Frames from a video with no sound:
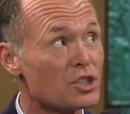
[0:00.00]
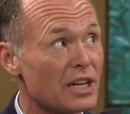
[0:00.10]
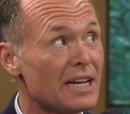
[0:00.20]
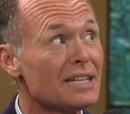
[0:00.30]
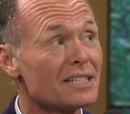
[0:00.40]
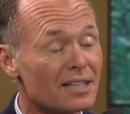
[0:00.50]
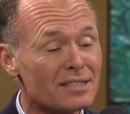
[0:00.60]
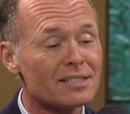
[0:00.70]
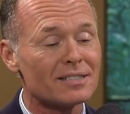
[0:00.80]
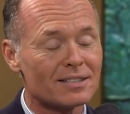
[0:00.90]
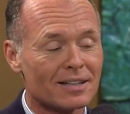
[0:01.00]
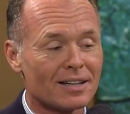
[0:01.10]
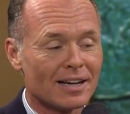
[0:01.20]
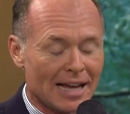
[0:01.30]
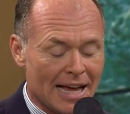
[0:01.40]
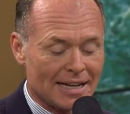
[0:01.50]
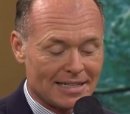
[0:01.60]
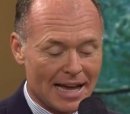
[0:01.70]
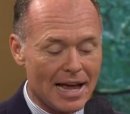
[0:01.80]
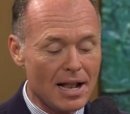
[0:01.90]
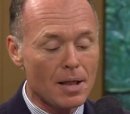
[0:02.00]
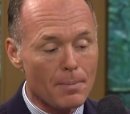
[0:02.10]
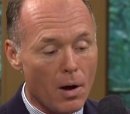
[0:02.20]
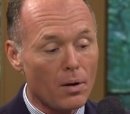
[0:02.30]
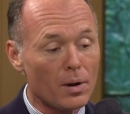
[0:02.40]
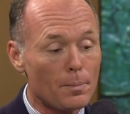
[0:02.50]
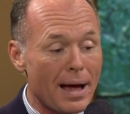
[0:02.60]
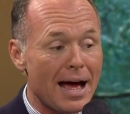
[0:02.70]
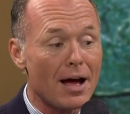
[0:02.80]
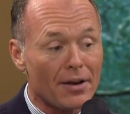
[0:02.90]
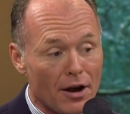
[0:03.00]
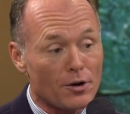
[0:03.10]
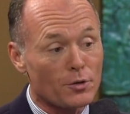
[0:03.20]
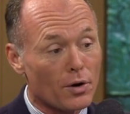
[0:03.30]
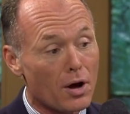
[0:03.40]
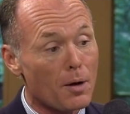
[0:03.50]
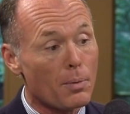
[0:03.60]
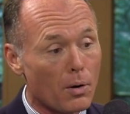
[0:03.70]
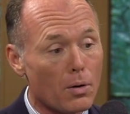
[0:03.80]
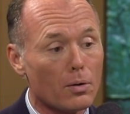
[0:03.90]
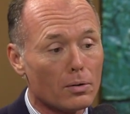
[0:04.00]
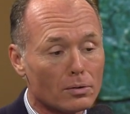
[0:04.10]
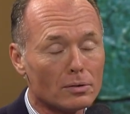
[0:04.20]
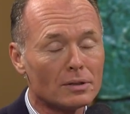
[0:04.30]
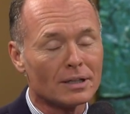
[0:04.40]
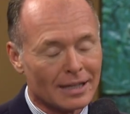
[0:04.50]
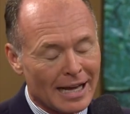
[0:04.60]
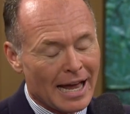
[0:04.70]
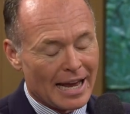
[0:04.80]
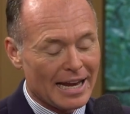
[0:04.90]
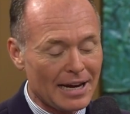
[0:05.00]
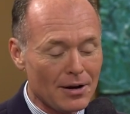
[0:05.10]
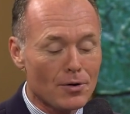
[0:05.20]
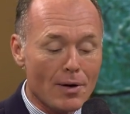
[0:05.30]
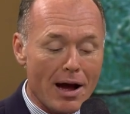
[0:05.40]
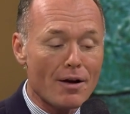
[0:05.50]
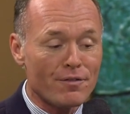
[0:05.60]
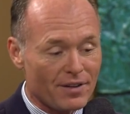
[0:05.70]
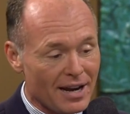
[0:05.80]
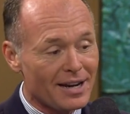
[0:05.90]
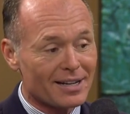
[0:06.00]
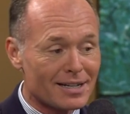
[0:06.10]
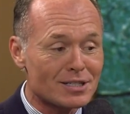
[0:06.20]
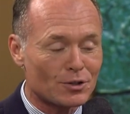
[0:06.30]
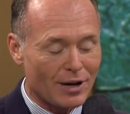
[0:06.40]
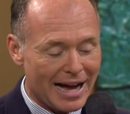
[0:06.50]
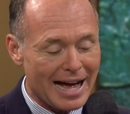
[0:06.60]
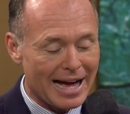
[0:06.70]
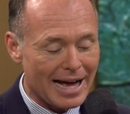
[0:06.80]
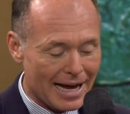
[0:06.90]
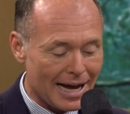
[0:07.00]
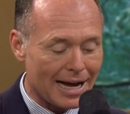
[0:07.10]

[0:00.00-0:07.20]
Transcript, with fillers: Jesus. Let us tell Him all about our troubles. He will hear our faintest cry.